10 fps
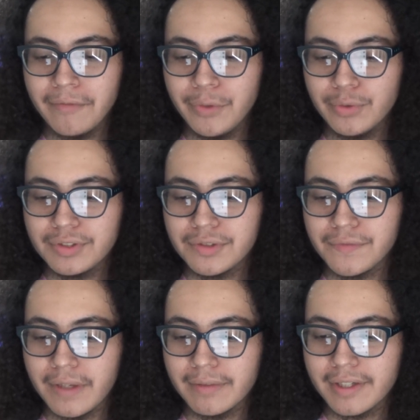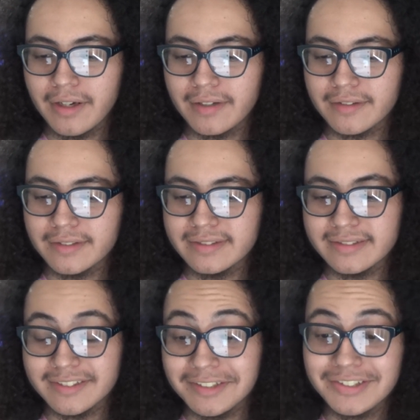who was your favorite character? This is a
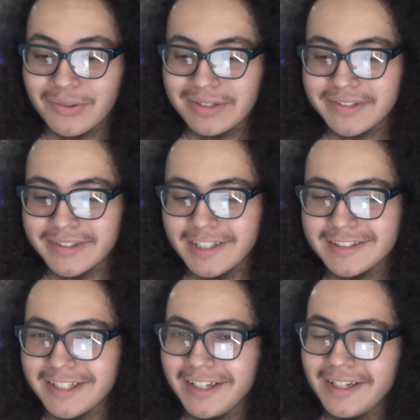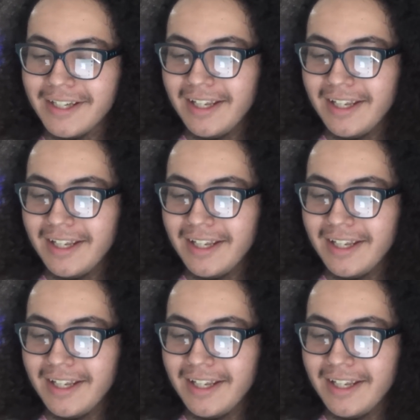serious question, they say.